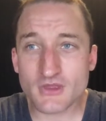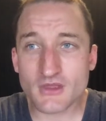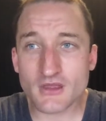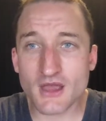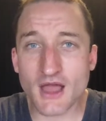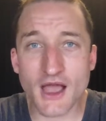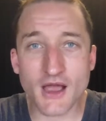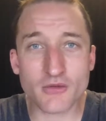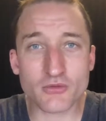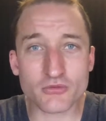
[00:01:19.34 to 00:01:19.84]

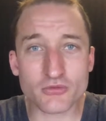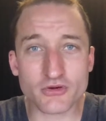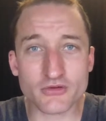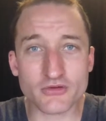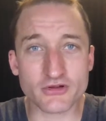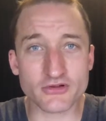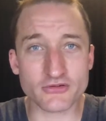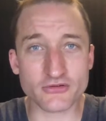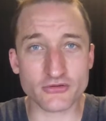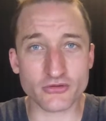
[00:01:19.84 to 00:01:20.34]
I
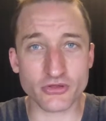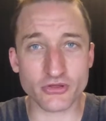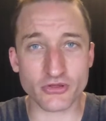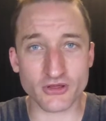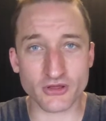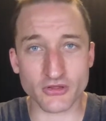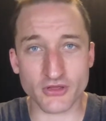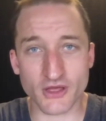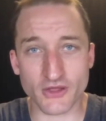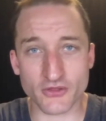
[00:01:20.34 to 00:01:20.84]
really do
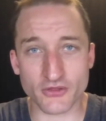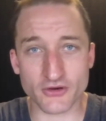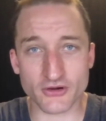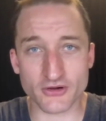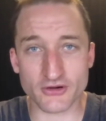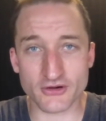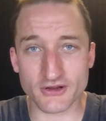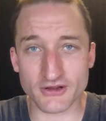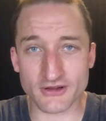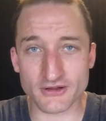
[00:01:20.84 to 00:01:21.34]
think that
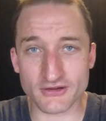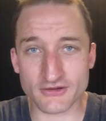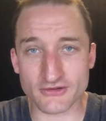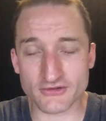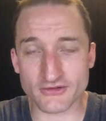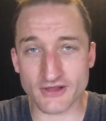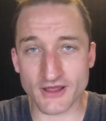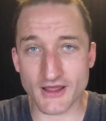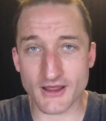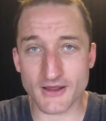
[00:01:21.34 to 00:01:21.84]
there
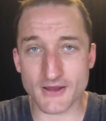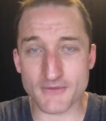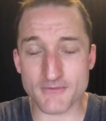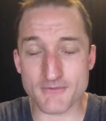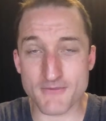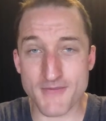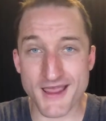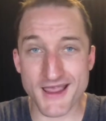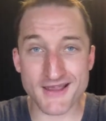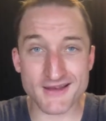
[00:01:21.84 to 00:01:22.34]
is a
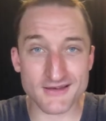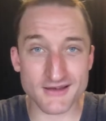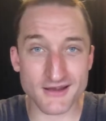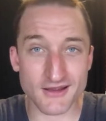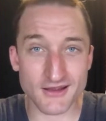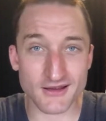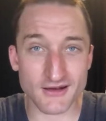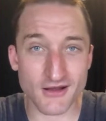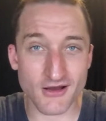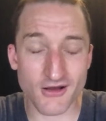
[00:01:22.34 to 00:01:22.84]

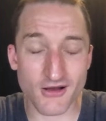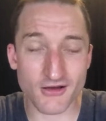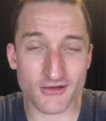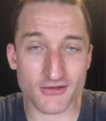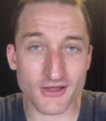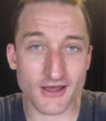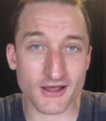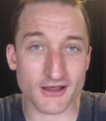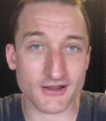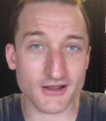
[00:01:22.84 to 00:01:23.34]
mandate
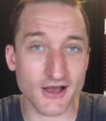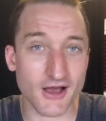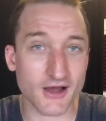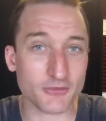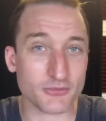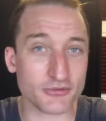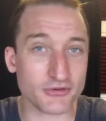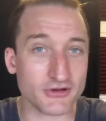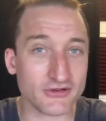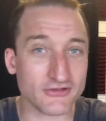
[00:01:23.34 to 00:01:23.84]
that God
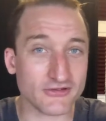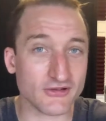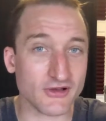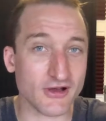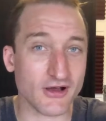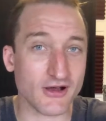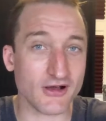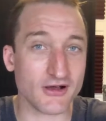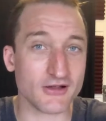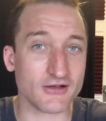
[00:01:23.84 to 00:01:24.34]
puts
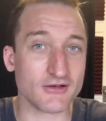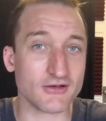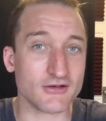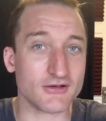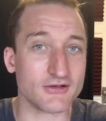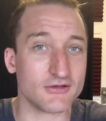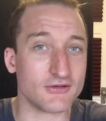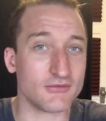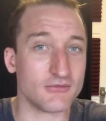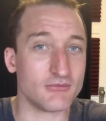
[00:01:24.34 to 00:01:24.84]
on
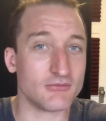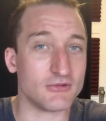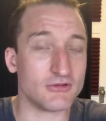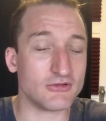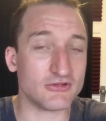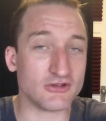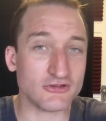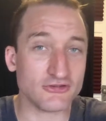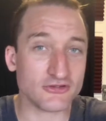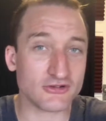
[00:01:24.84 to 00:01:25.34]

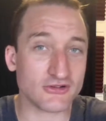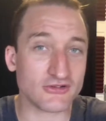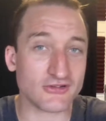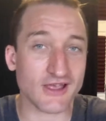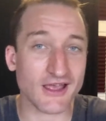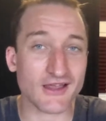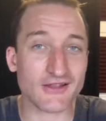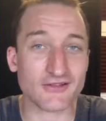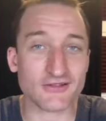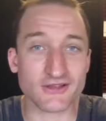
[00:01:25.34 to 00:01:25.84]
musicians
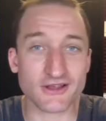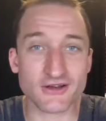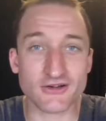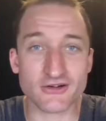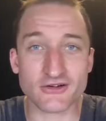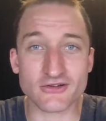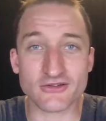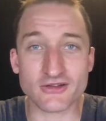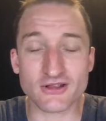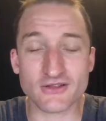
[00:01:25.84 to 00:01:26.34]
and
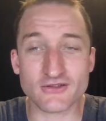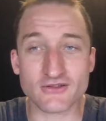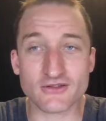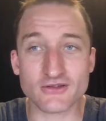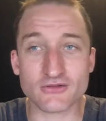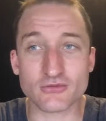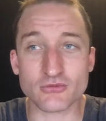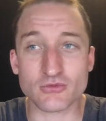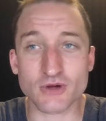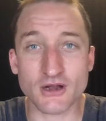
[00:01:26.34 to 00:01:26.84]
leaders in
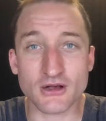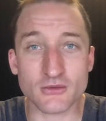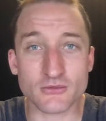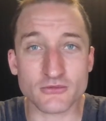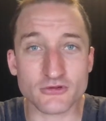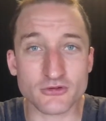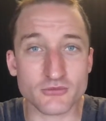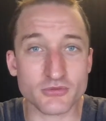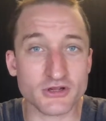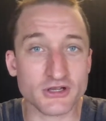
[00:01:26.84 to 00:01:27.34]
this realm
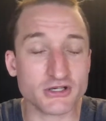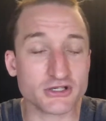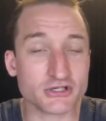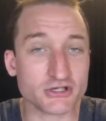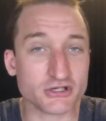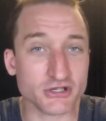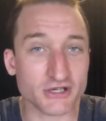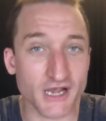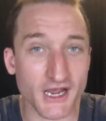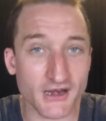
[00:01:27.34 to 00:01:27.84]
to be
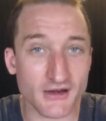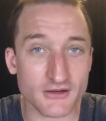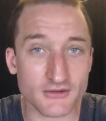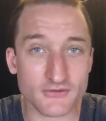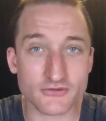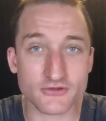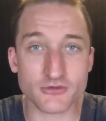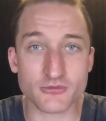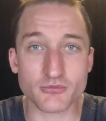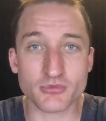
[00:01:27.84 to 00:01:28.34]

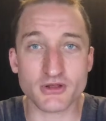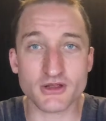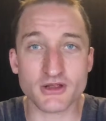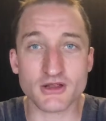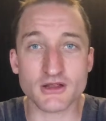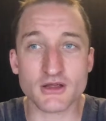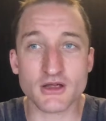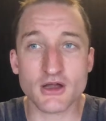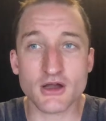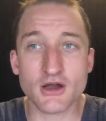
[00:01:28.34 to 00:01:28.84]
creative, to
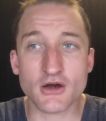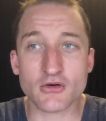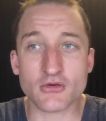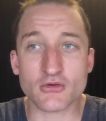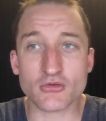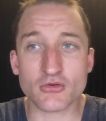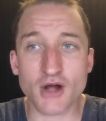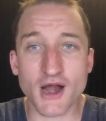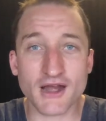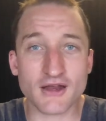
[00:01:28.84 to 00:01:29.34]
be
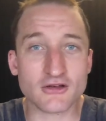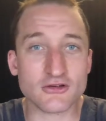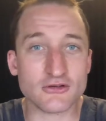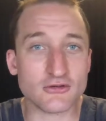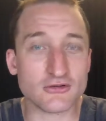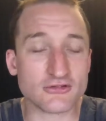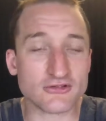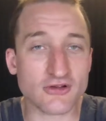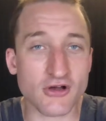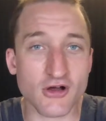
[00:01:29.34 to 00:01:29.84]
writing new
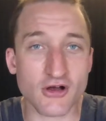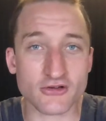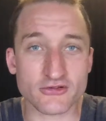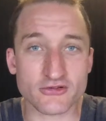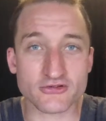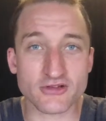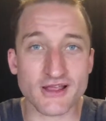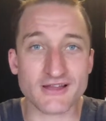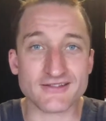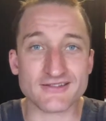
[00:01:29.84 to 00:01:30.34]
songs.
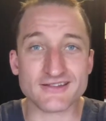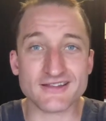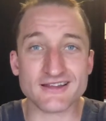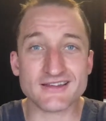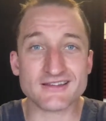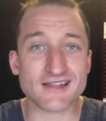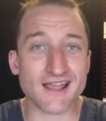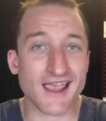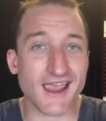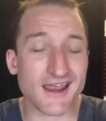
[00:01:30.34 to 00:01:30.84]
There's at
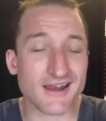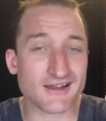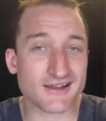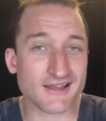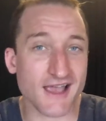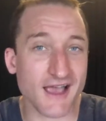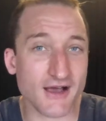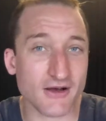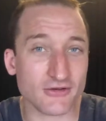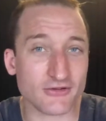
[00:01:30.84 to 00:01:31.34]
least eight
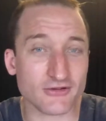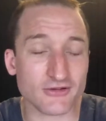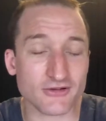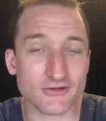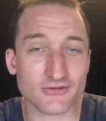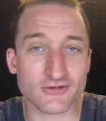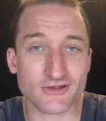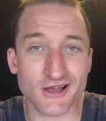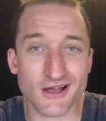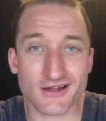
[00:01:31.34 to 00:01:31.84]
accounts
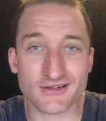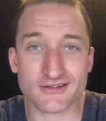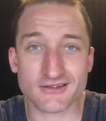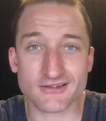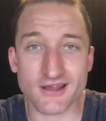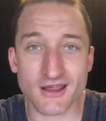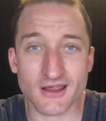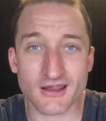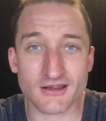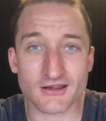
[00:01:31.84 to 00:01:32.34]
of God
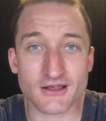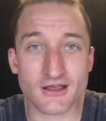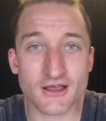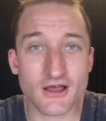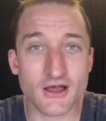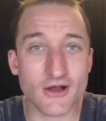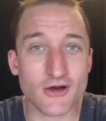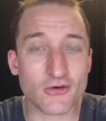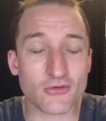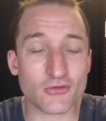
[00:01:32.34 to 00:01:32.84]
saying,
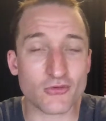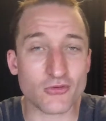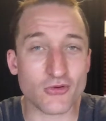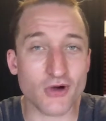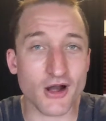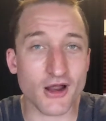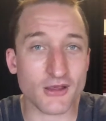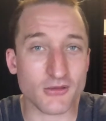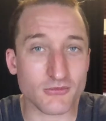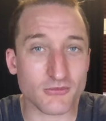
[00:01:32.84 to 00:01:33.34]

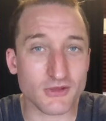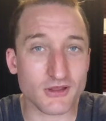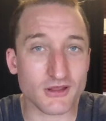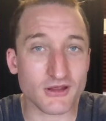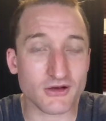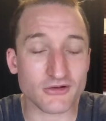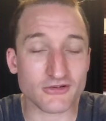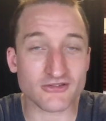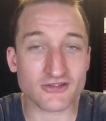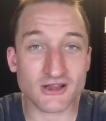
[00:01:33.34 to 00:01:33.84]
write me
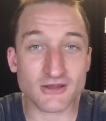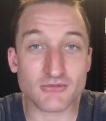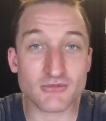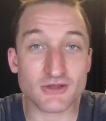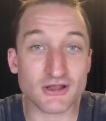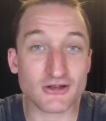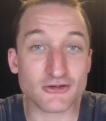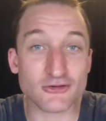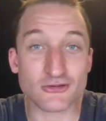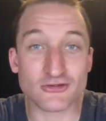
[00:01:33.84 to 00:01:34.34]
or sing me
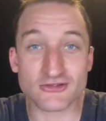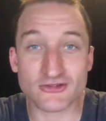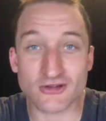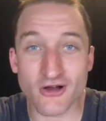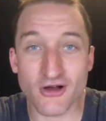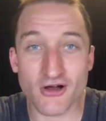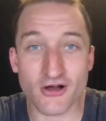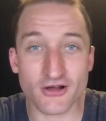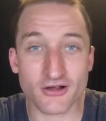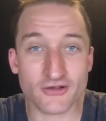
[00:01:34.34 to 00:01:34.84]
a new
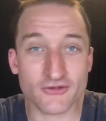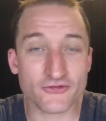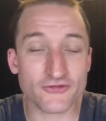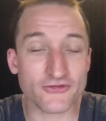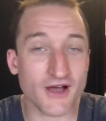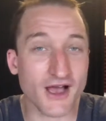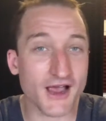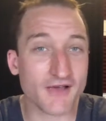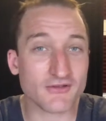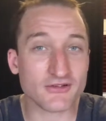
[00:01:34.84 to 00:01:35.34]
song.
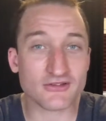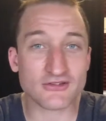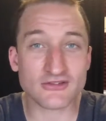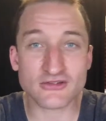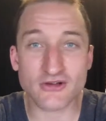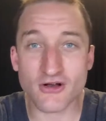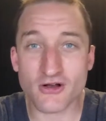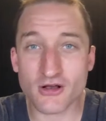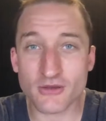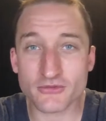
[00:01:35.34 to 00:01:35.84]
Five in
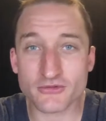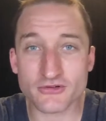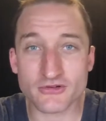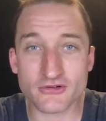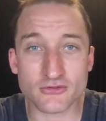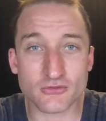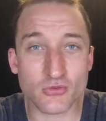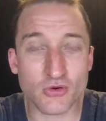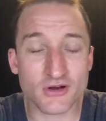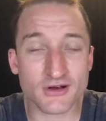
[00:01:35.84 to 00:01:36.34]
Psalms,
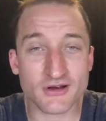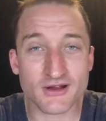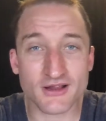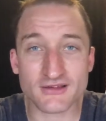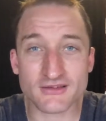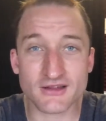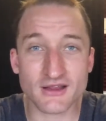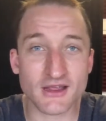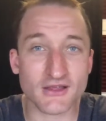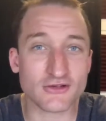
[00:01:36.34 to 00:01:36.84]
there's one in
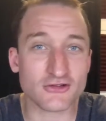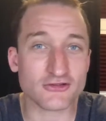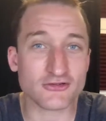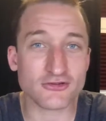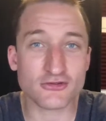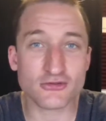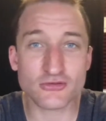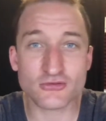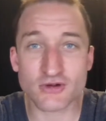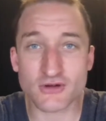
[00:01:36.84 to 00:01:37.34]
Isaiah, there's
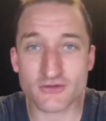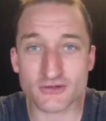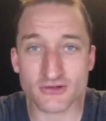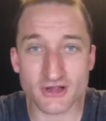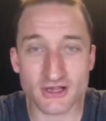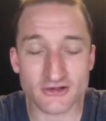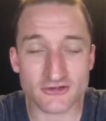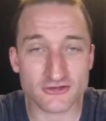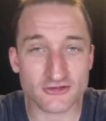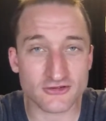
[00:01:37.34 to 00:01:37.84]
two in
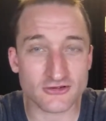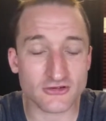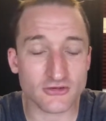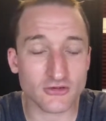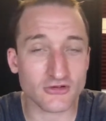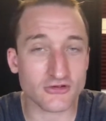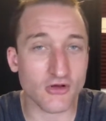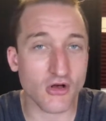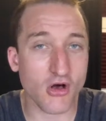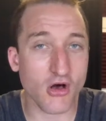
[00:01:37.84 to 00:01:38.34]
Revelation, so it
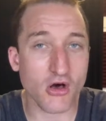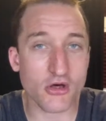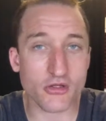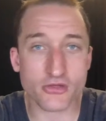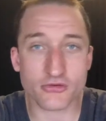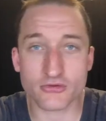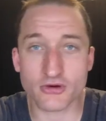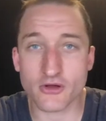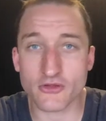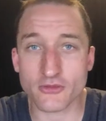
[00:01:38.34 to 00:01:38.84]
is all
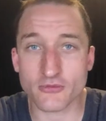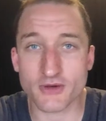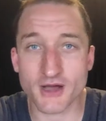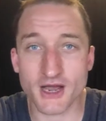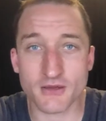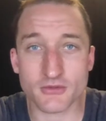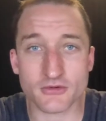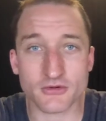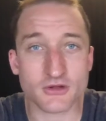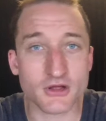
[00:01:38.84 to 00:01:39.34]
throughout the
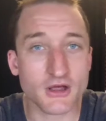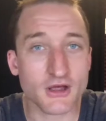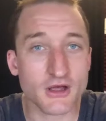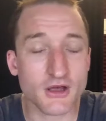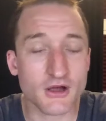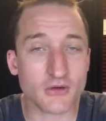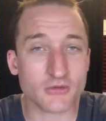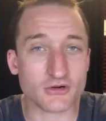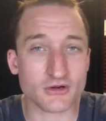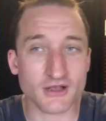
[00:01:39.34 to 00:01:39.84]
Bible
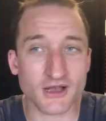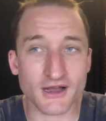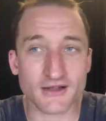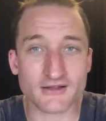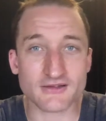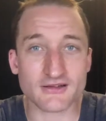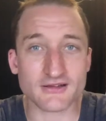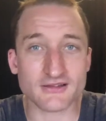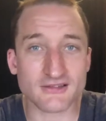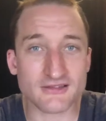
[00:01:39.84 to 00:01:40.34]
where God
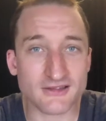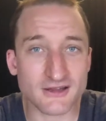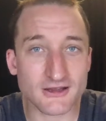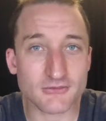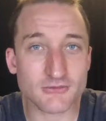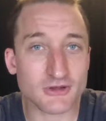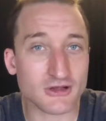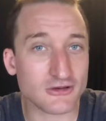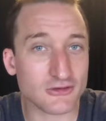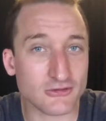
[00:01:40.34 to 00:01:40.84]
says, sing
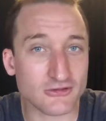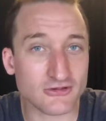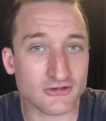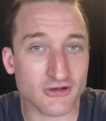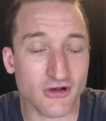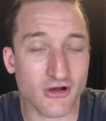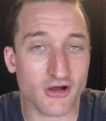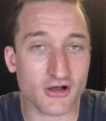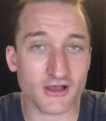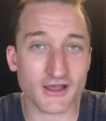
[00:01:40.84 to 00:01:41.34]
me a new song.